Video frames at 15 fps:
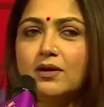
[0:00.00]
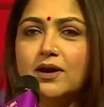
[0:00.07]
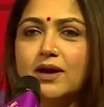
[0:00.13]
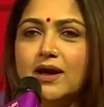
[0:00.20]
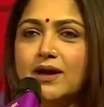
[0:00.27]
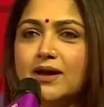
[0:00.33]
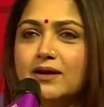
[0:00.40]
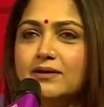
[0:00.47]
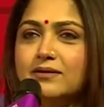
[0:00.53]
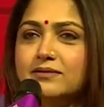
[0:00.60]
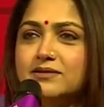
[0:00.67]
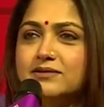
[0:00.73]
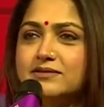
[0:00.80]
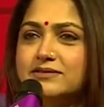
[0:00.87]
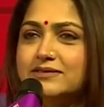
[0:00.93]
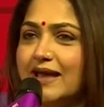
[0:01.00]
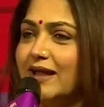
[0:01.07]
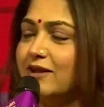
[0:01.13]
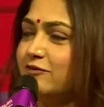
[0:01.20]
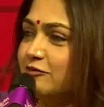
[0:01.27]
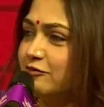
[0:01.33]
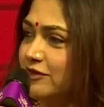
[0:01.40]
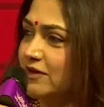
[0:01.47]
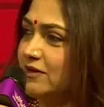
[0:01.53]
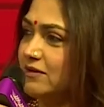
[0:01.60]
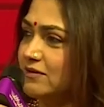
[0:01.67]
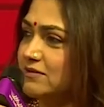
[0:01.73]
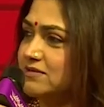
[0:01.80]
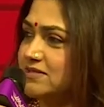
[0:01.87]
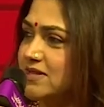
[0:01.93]
And that
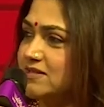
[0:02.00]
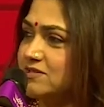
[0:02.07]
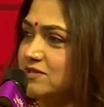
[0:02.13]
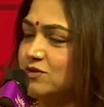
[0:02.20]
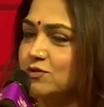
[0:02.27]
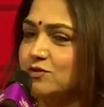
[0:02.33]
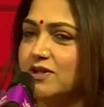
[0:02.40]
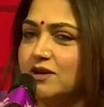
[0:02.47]
fear sets into